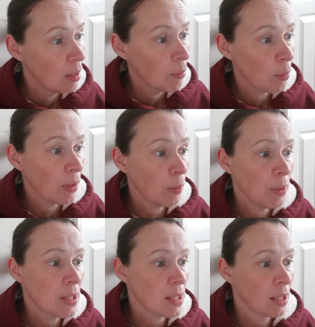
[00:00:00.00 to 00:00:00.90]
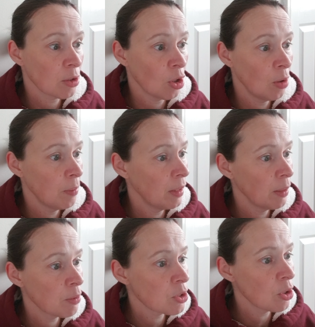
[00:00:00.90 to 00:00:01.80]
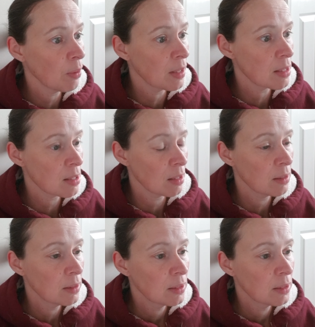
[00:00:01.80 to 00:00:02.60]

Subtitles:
but when the winter had come and there was no answer,